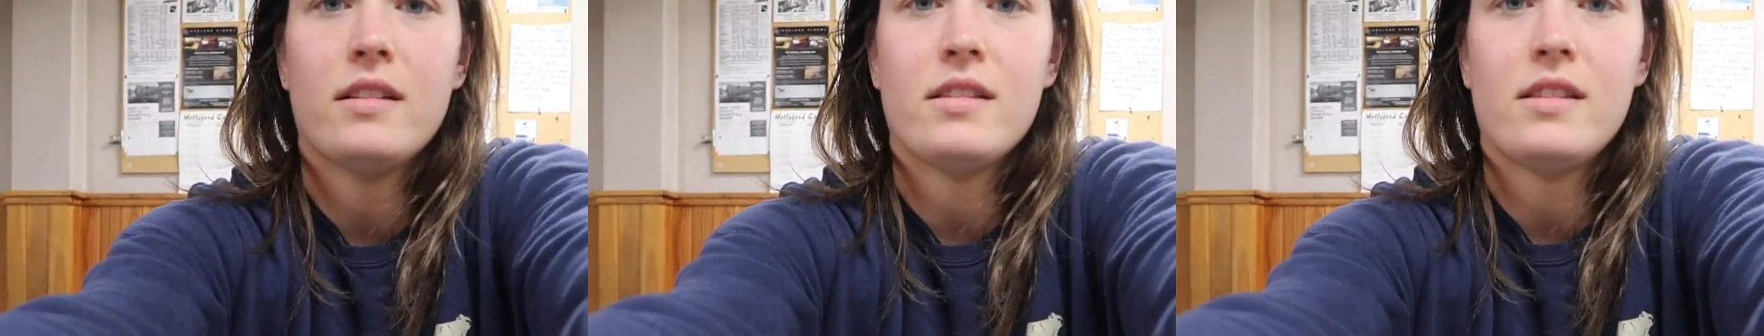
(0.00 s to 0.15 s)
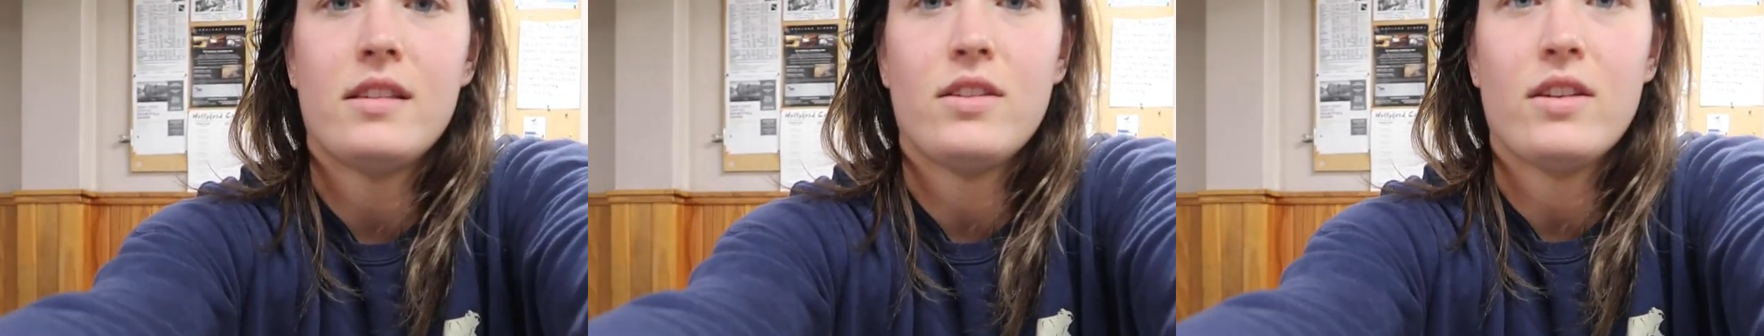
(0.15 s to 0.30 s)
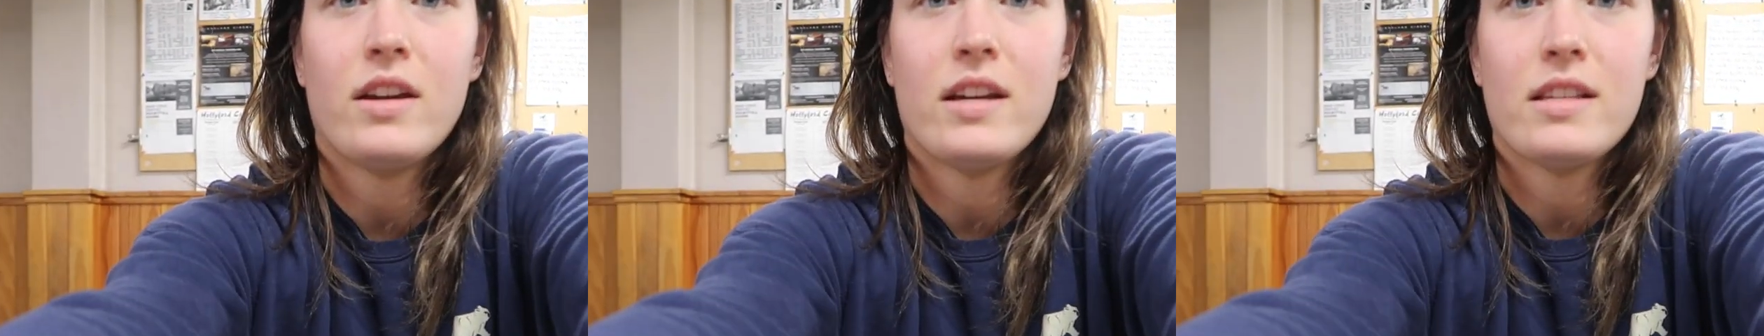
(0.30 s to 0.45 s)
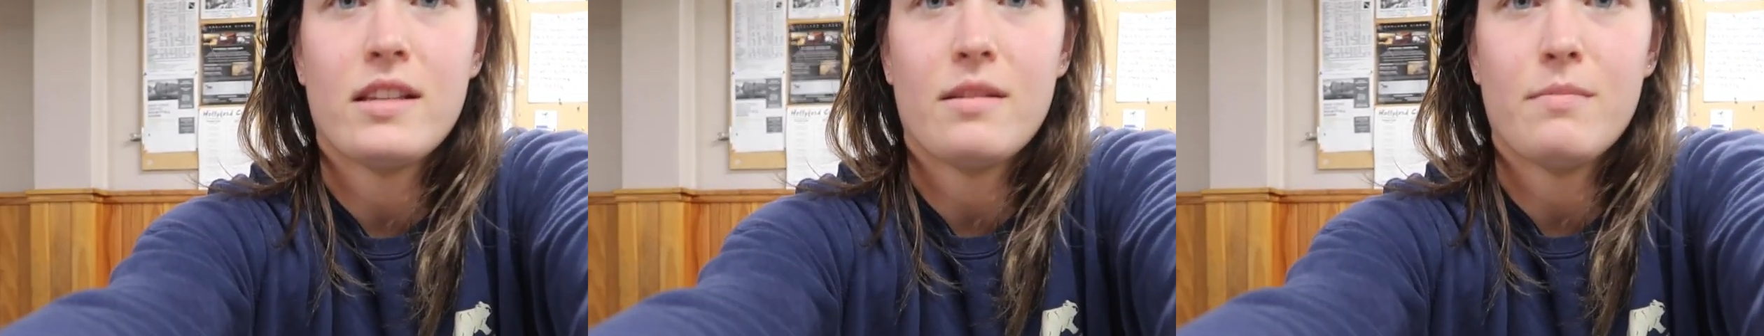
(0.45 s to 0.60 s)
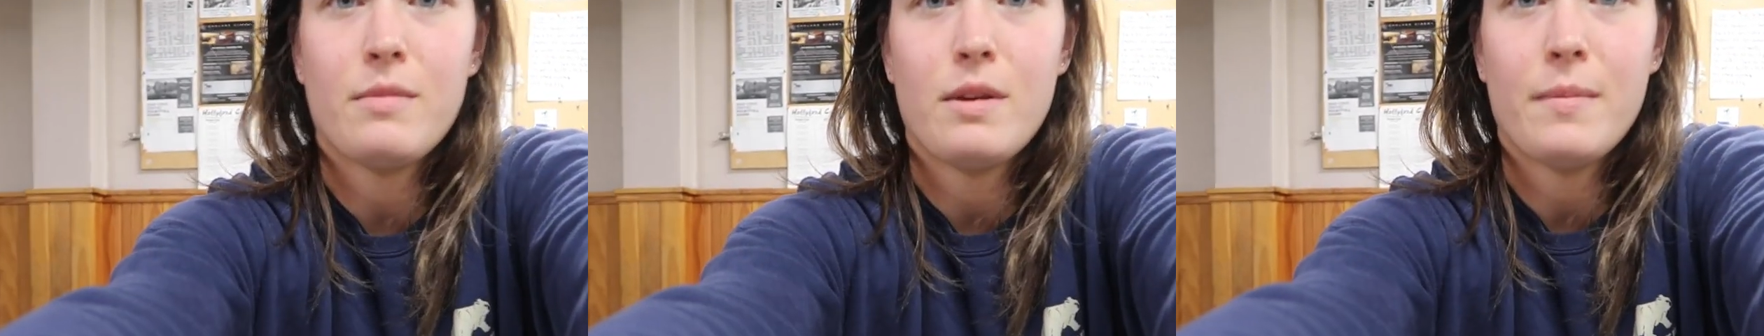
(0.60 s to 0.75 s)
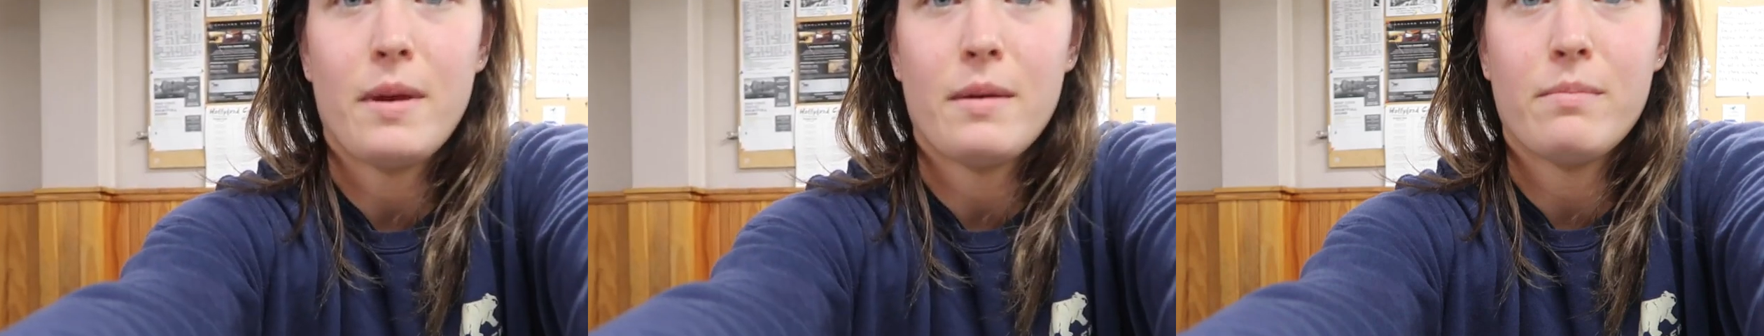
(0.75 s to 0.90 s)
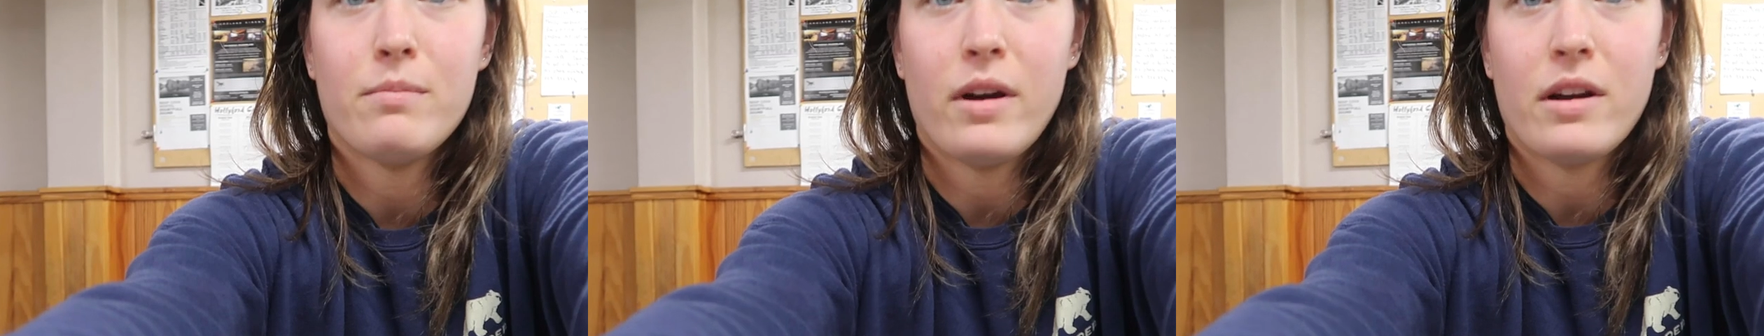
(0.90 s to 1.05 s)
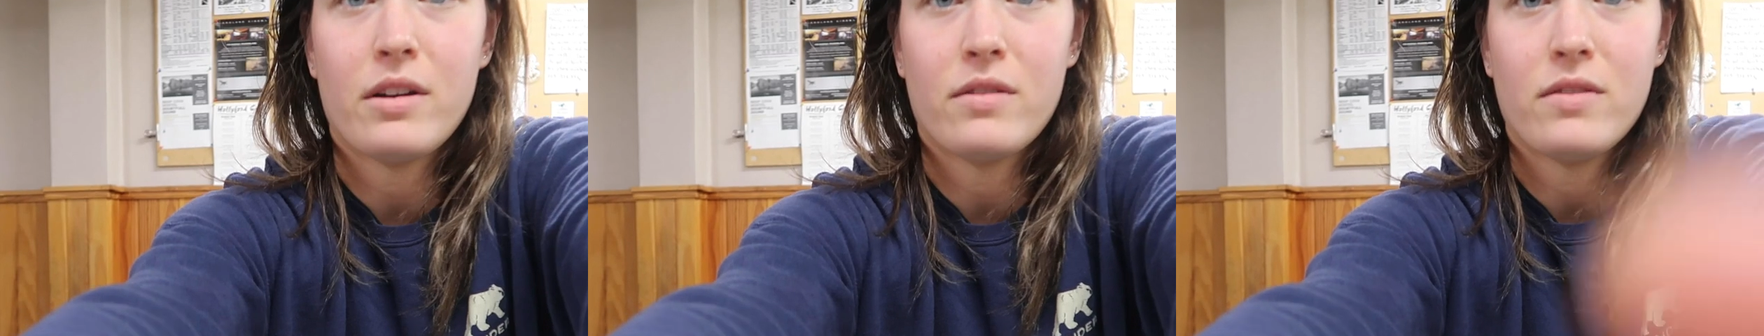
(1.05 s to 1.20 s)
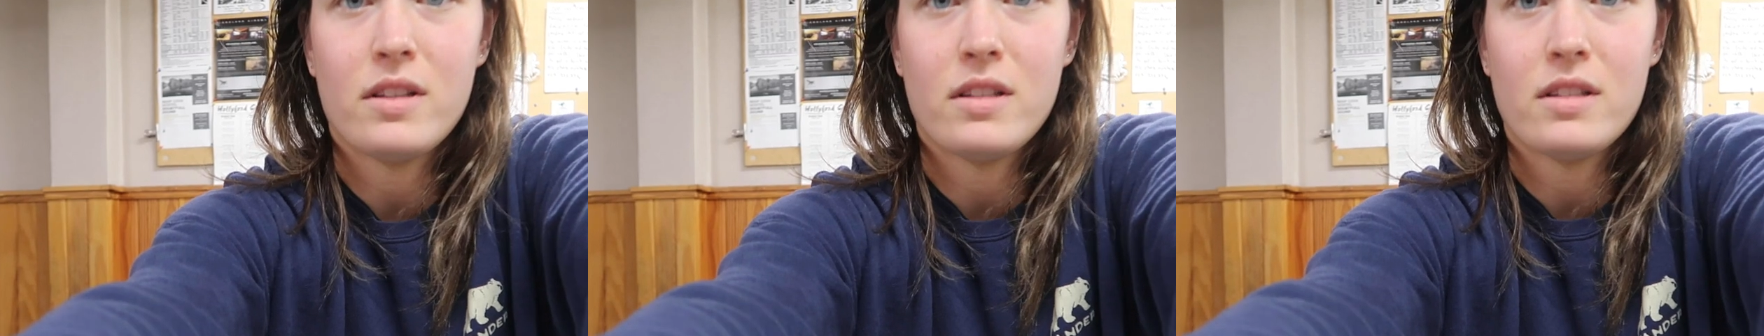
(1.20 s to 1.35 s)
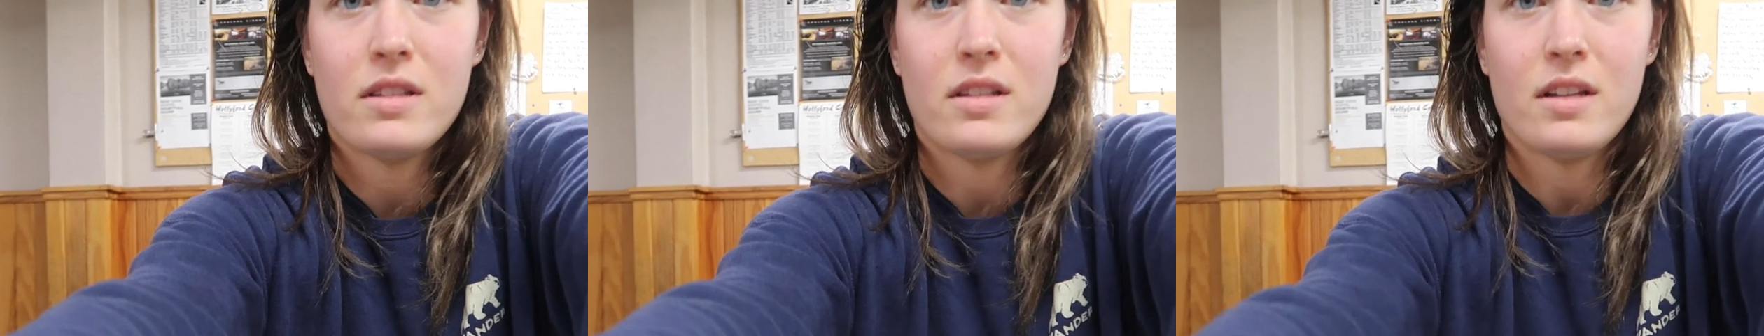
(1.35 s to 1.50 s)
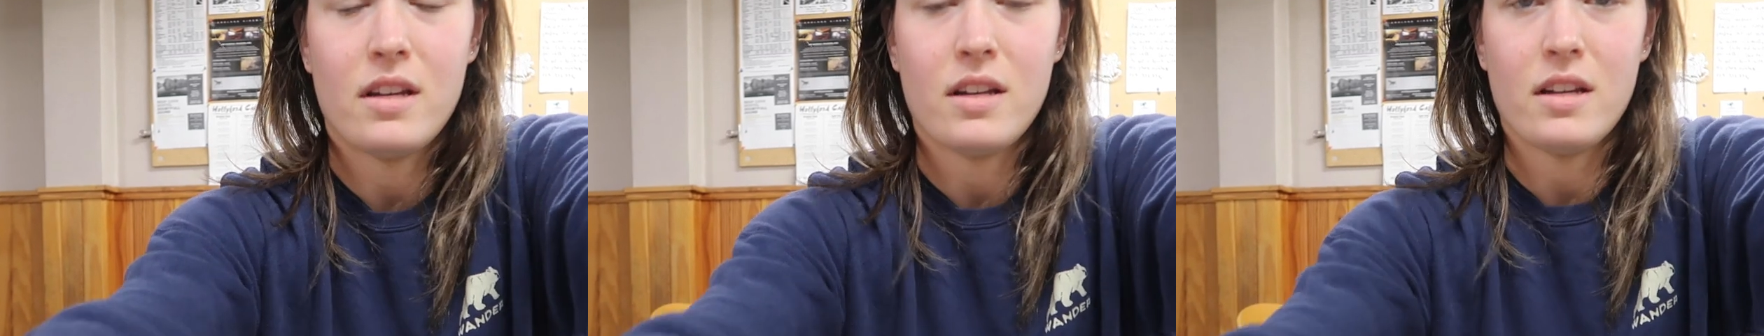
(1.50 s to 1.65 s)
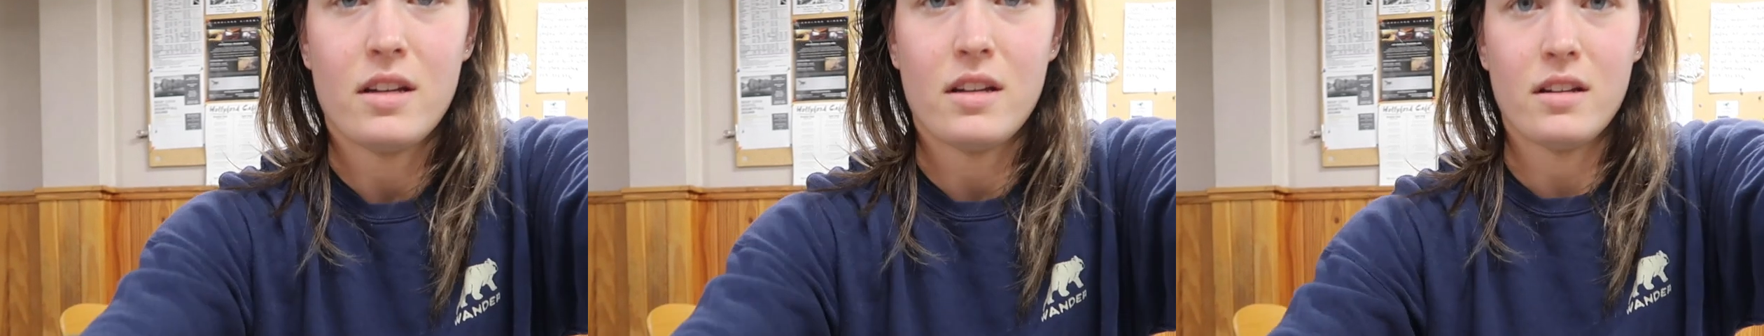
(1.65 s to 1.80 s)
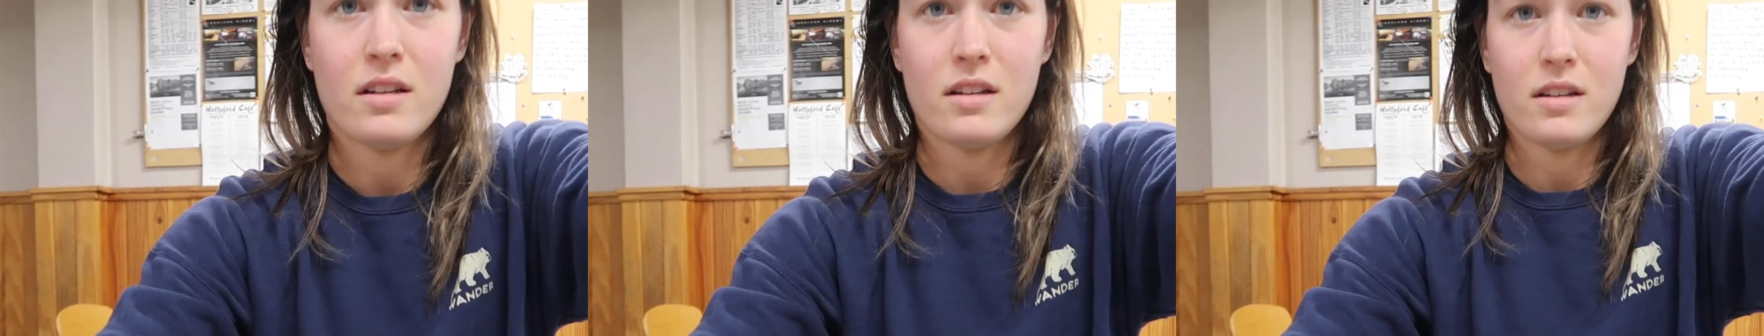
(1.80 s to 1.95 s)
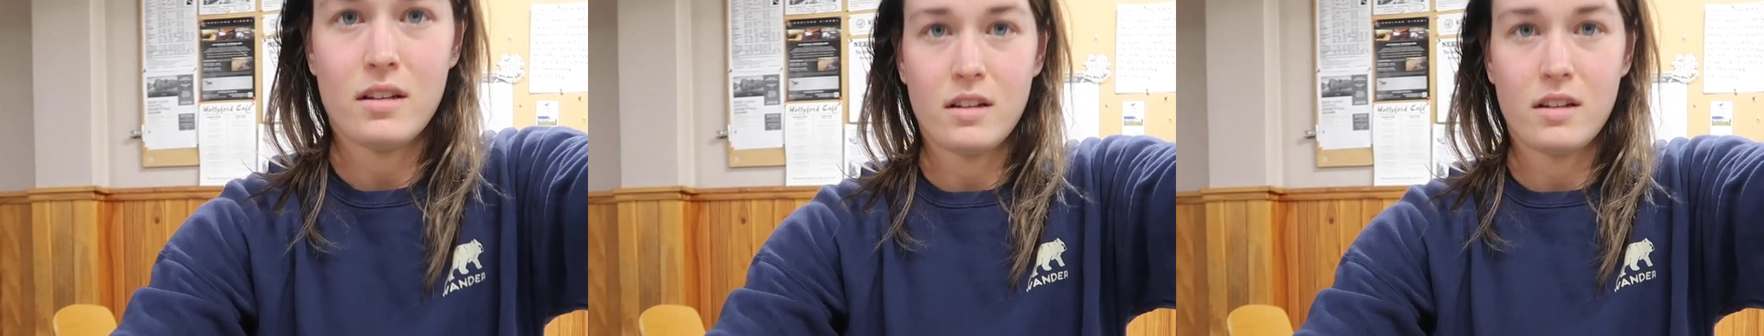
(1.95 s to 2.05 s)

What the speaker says: So you guys can be my breakfast date.